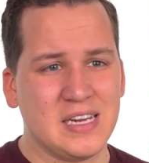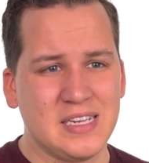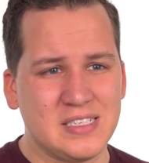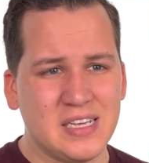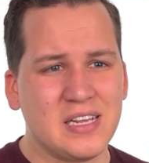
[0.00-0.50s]
And
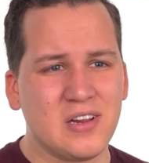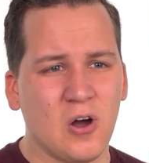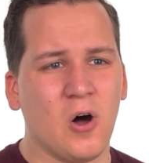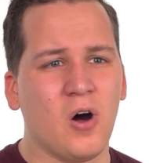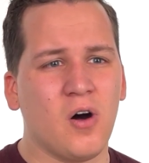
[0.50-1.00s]
he did it
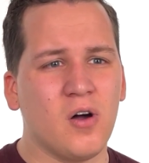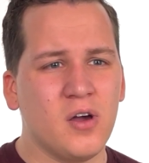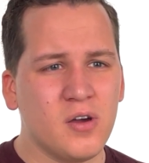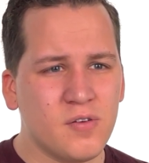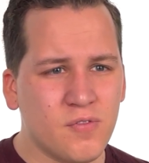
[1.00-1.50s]

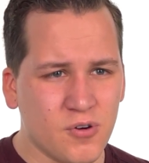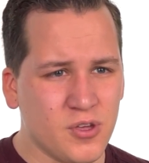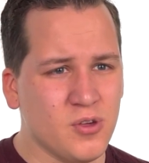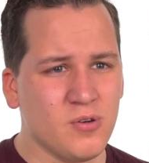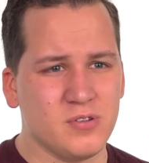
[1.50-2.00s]
all for
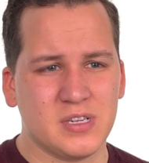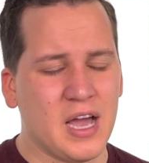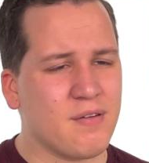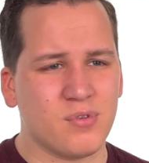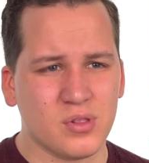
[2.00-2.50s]
you, to
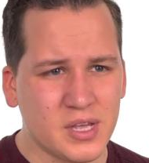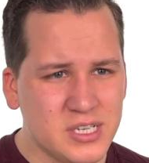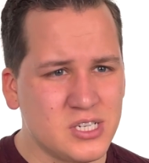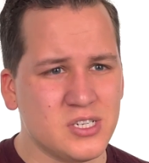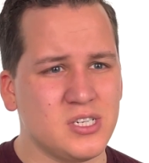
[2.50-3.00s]
have a
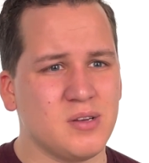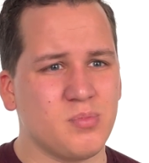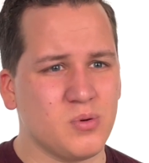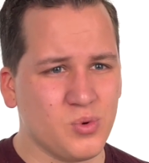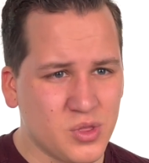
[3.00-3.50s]

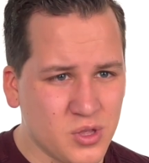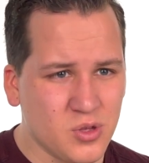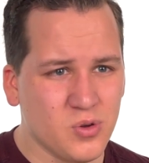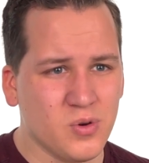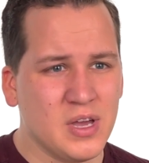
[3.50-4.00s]
relationship with
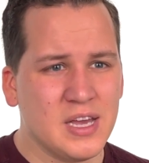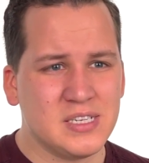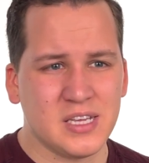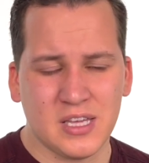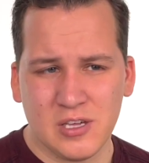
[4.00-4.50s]
you,
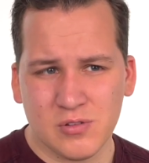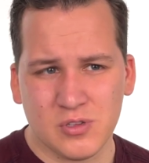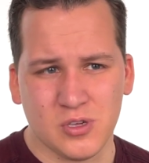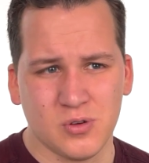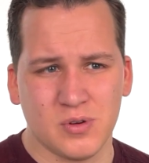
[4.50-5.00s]
to
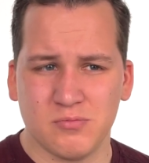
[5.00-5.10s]
heal you and